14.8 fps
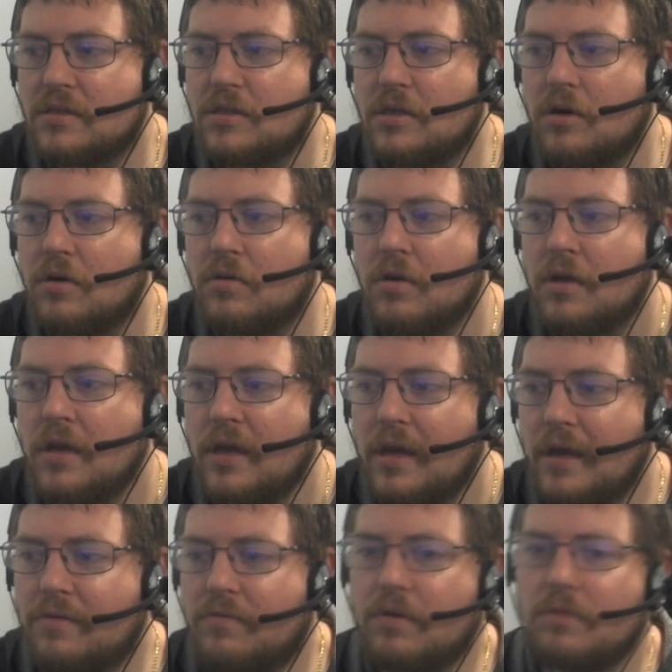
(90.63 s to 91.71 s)
So
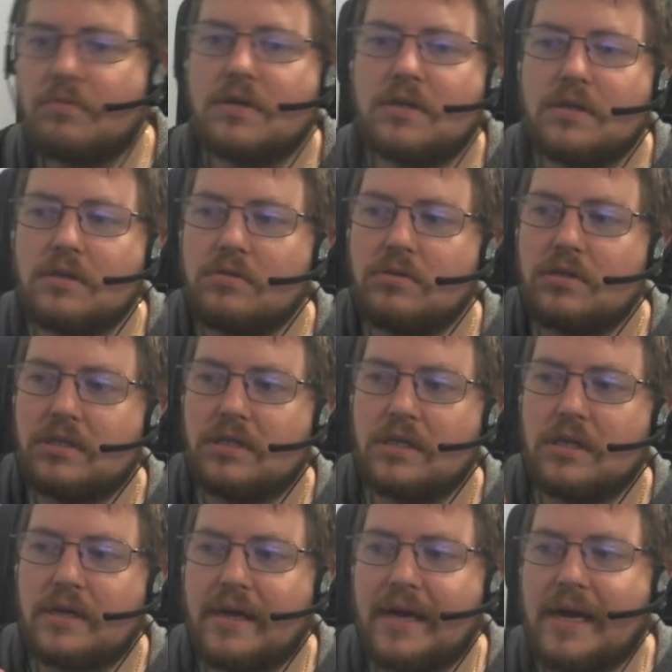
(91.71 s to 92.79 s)
if we reduce
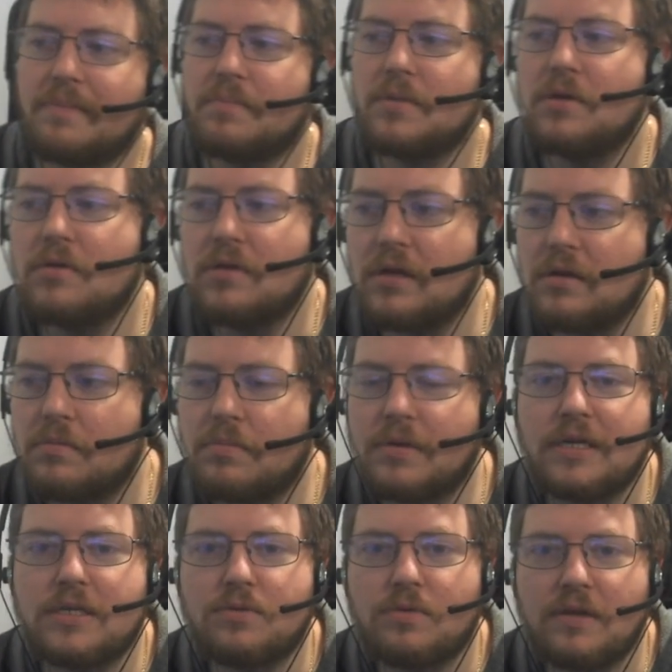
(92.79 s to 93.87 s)
the cap neuting
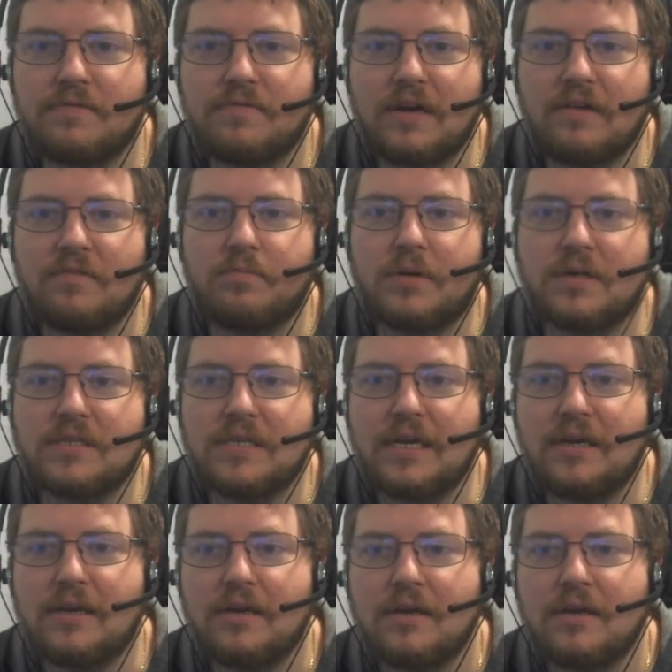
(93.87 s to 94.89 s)
by 25%,